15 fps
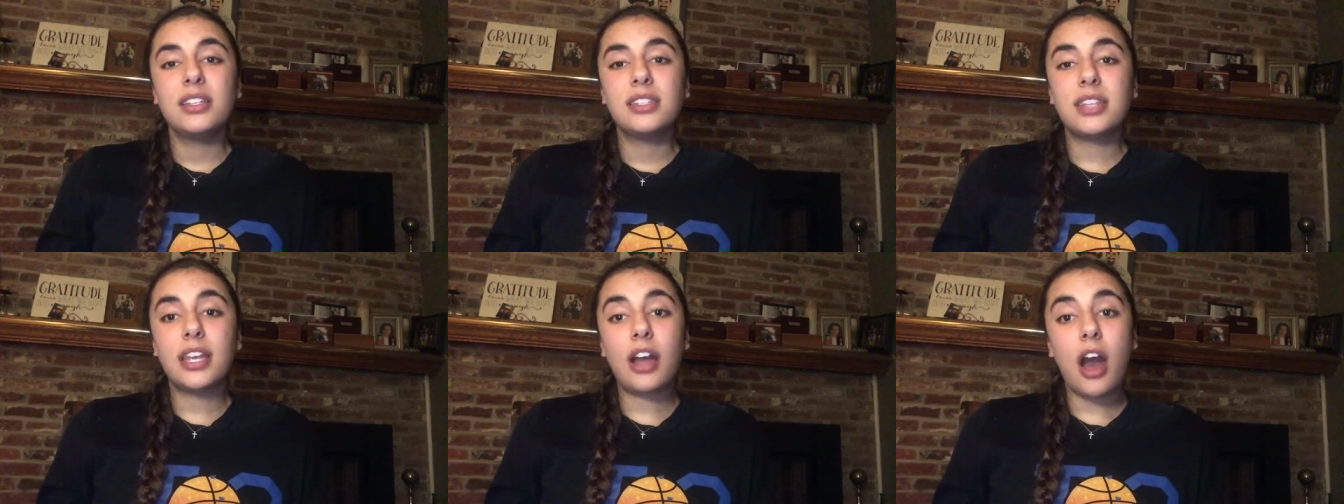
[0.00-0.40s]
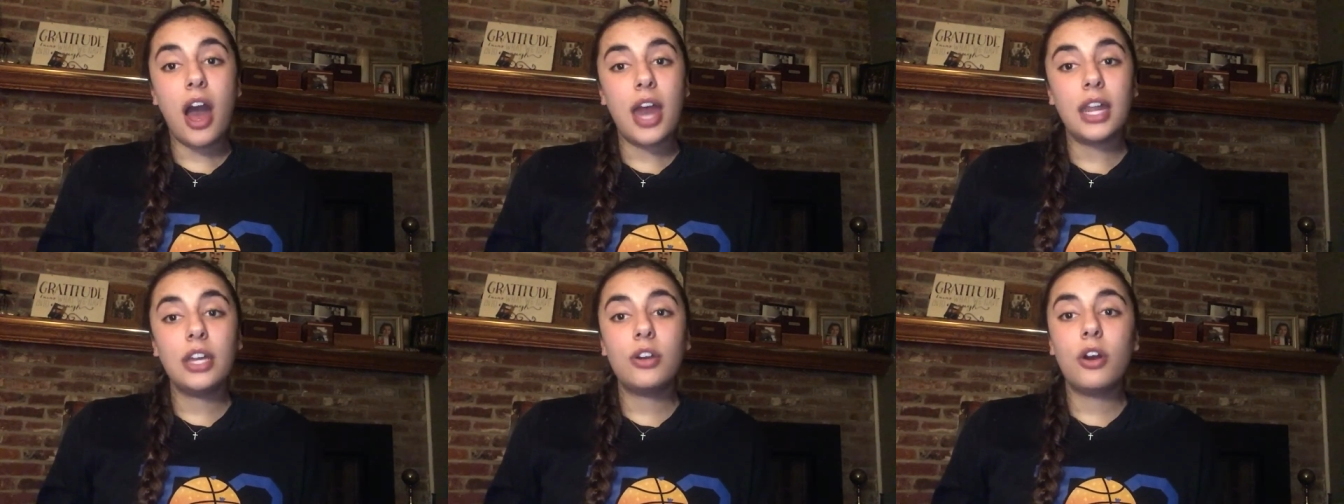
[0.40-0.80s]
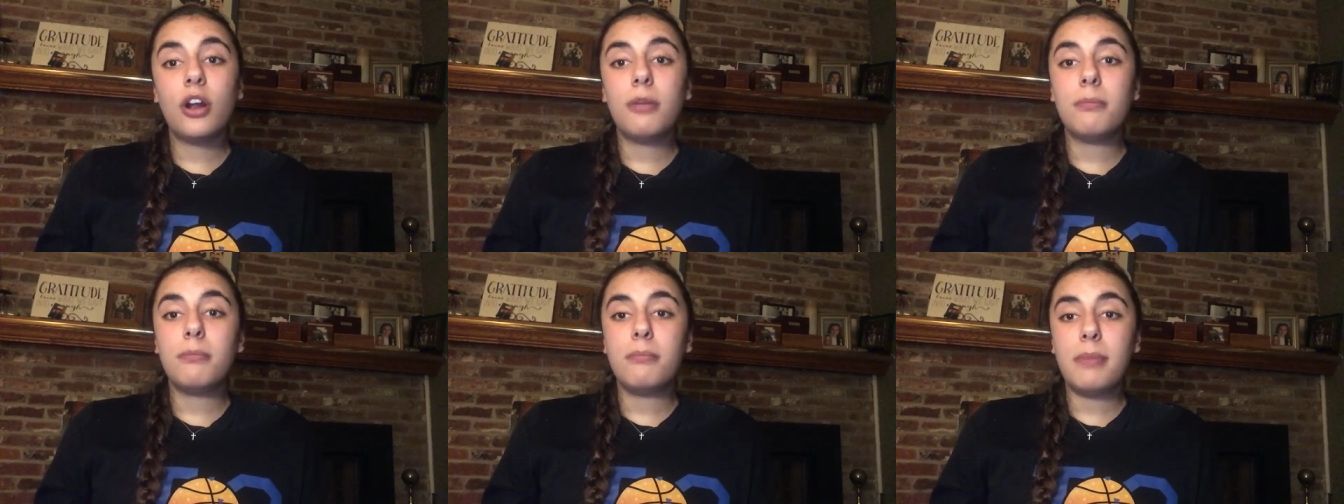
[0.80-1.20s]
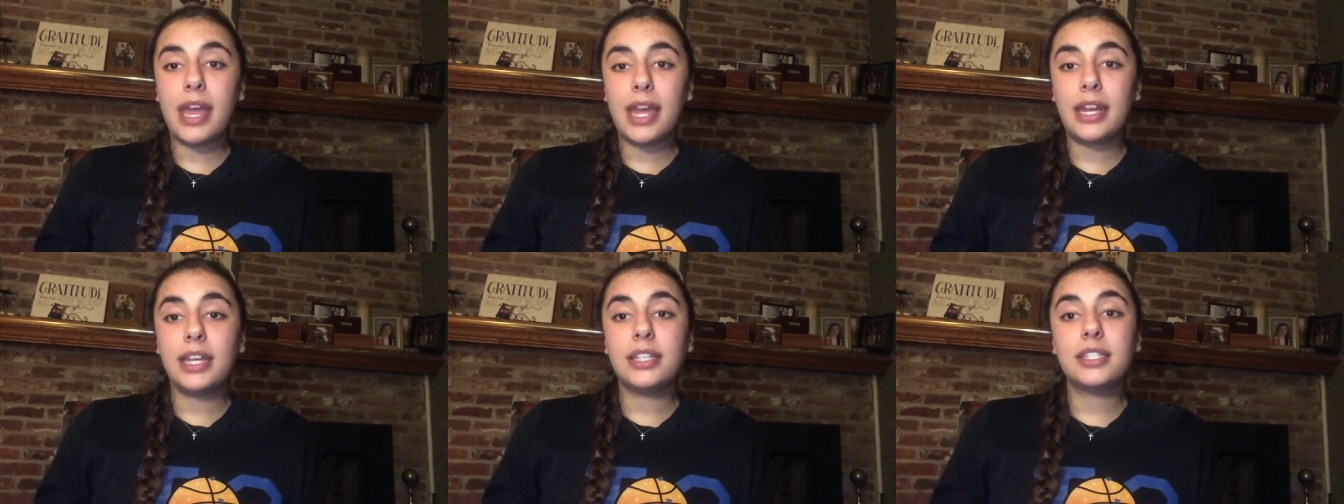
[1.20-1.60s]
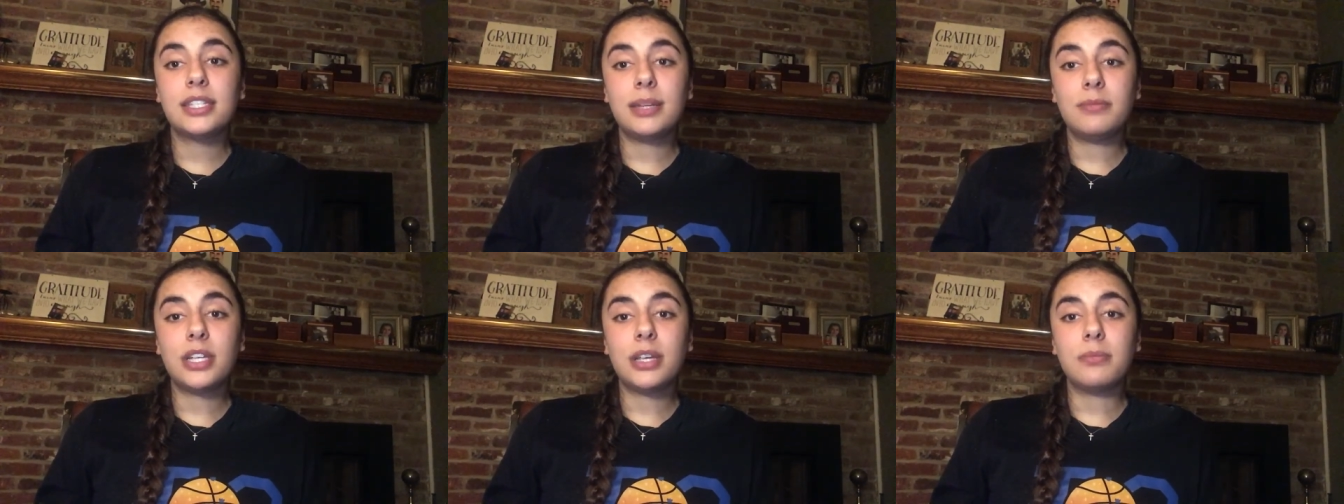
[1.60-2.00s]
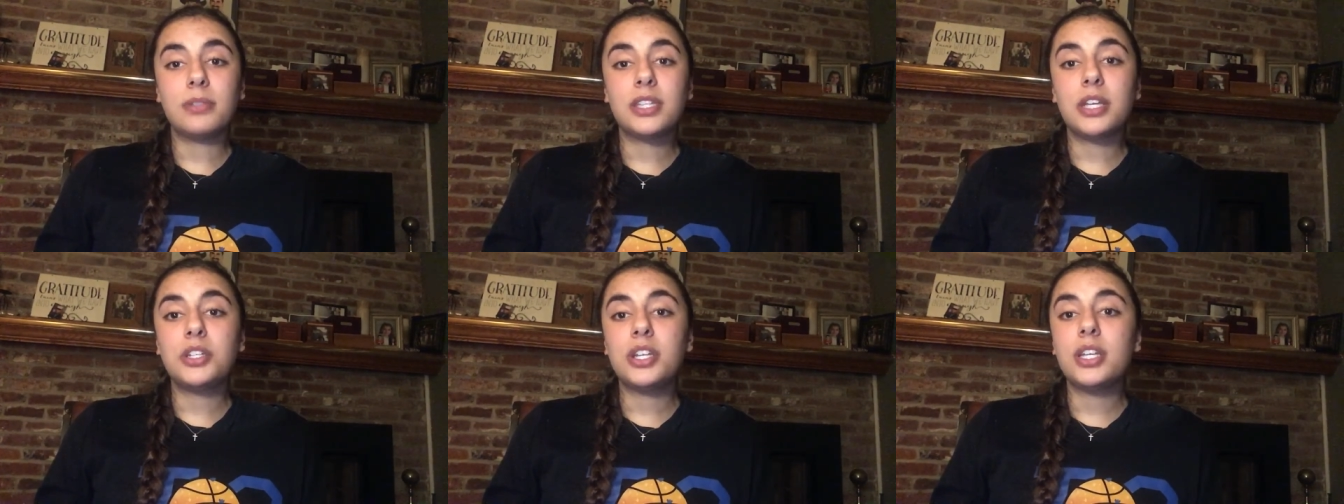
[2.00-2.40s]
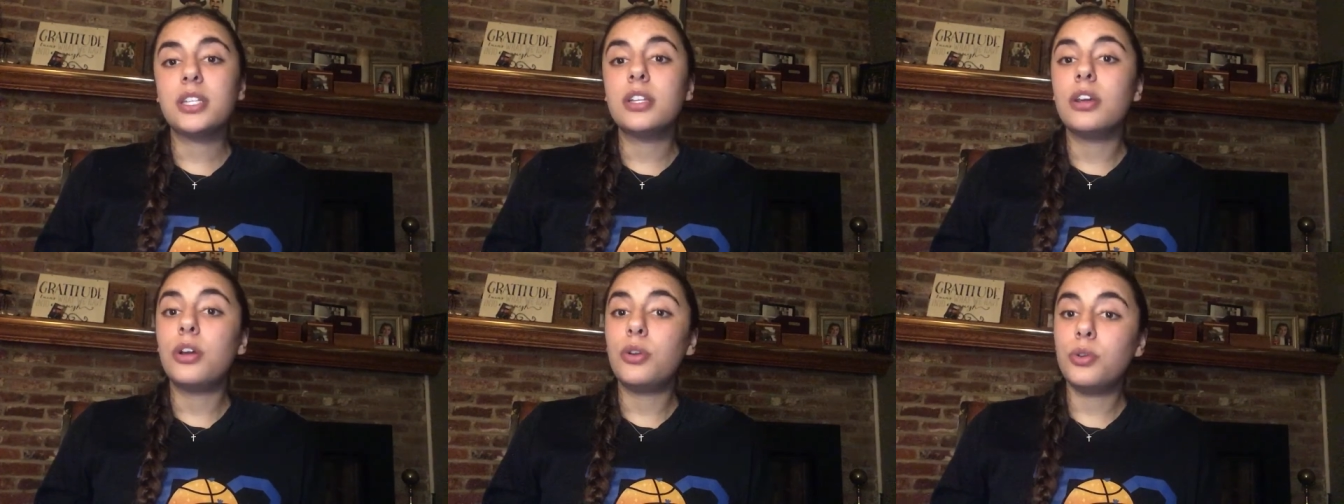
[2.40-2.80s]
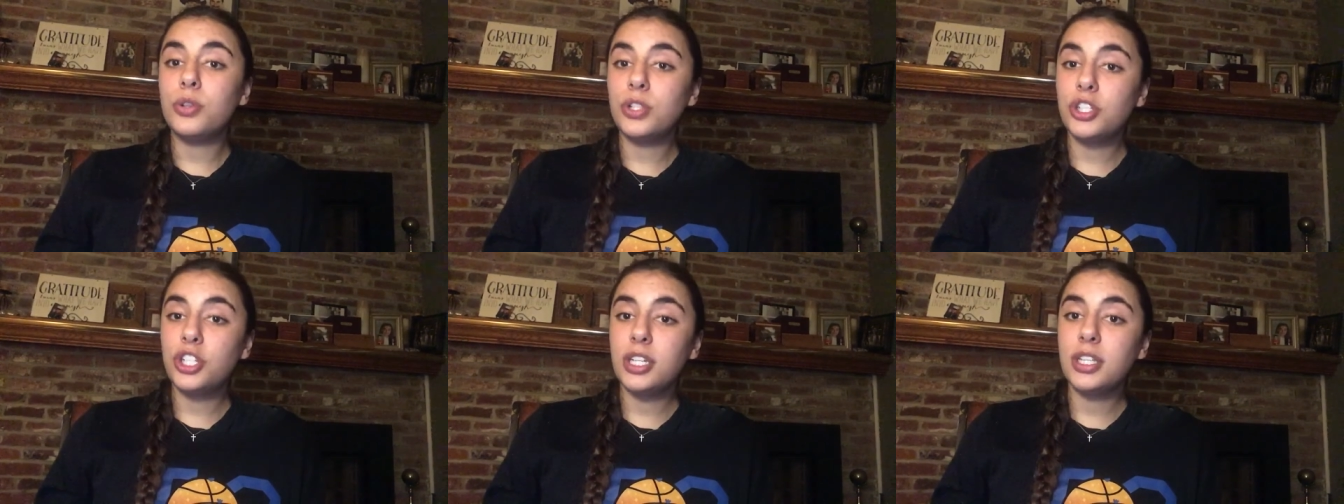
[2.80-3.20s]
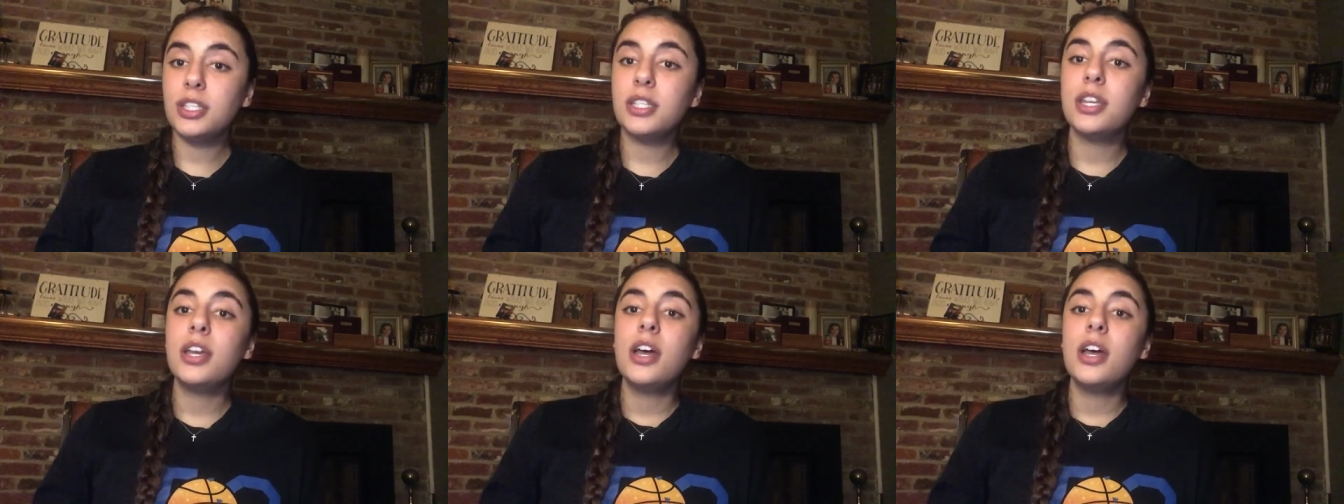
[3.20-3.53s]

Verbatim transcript: Psychotic or manic symptoms such as hallucinations